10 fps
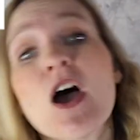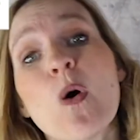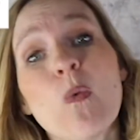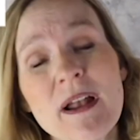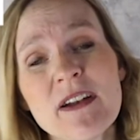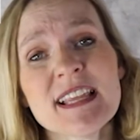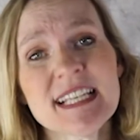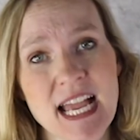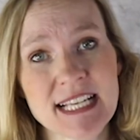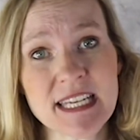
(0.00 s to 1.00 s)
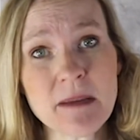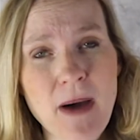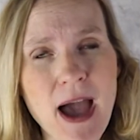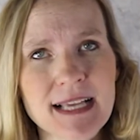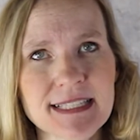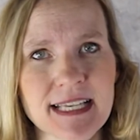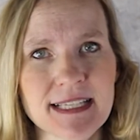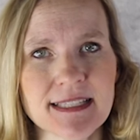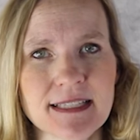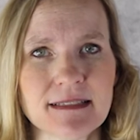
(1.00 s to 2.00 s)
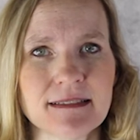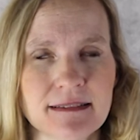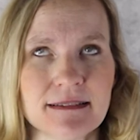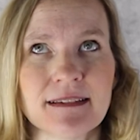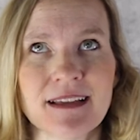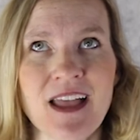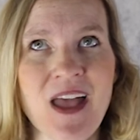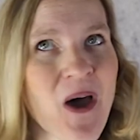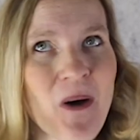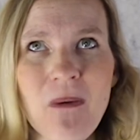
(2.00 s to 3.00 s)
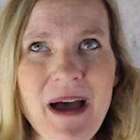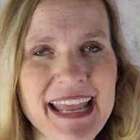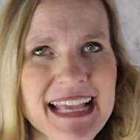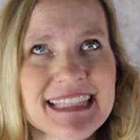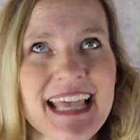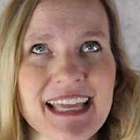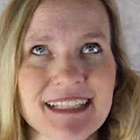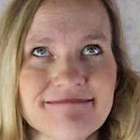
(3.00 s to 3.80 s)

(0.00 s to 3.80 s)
What are the touching boxes? What is it?